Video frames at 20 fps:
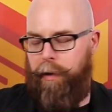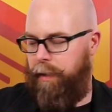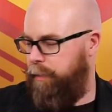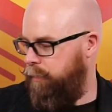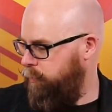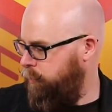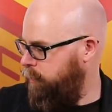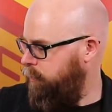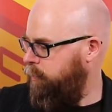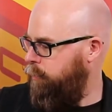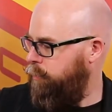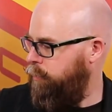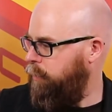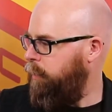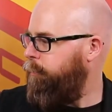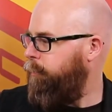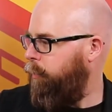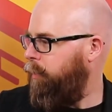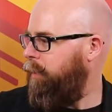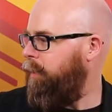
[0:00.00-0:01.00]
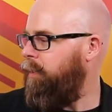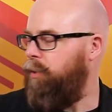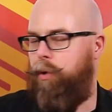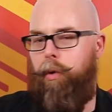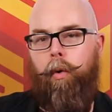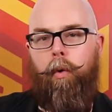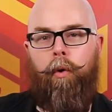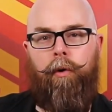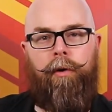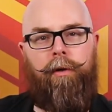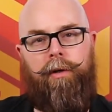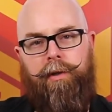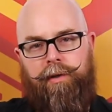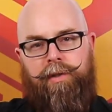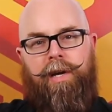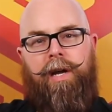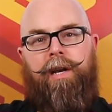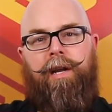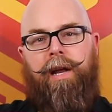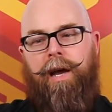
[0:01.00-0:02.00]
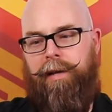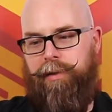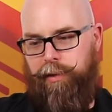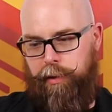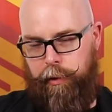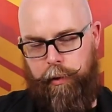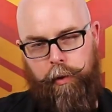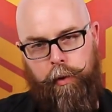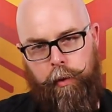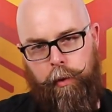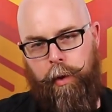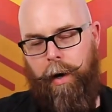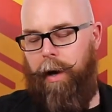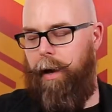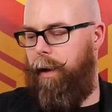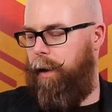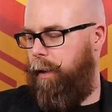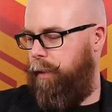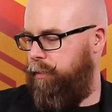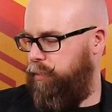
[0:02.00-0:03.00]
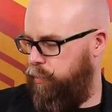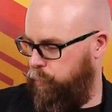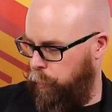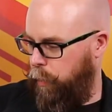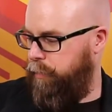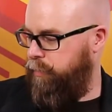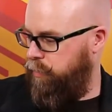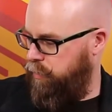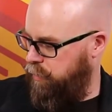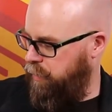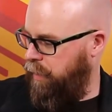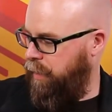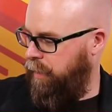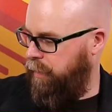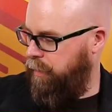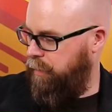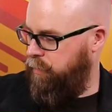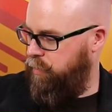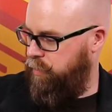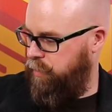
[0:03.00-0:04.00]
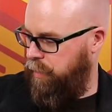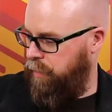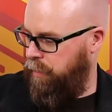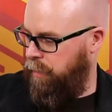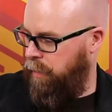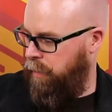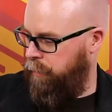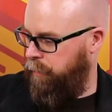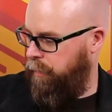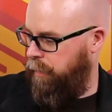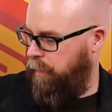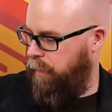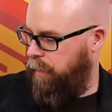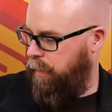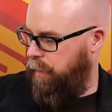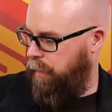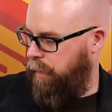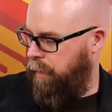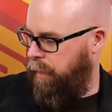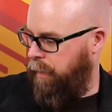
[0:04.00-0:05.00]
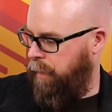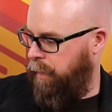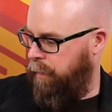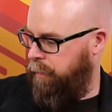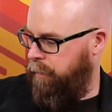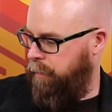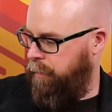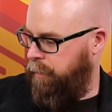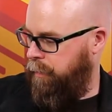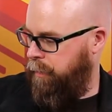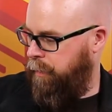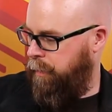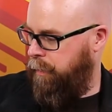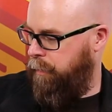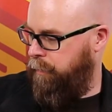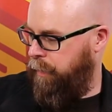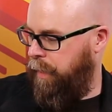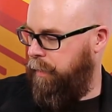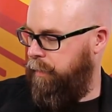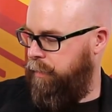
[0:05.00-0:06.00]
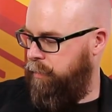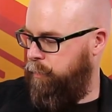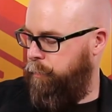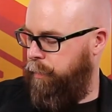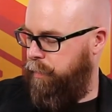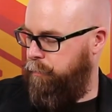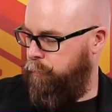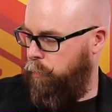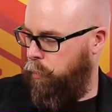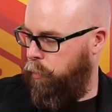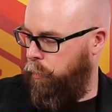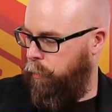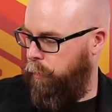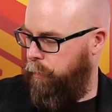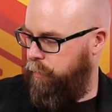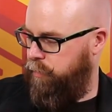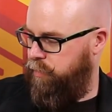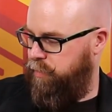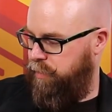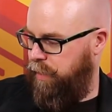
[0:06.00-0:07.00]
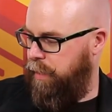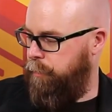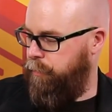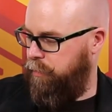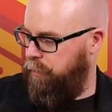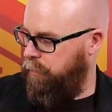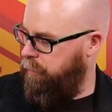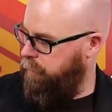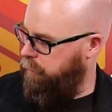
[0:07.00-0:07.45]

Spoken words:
And you just usually put it in the corner because then it has two struts that I can sit on, and that is a bit more stable.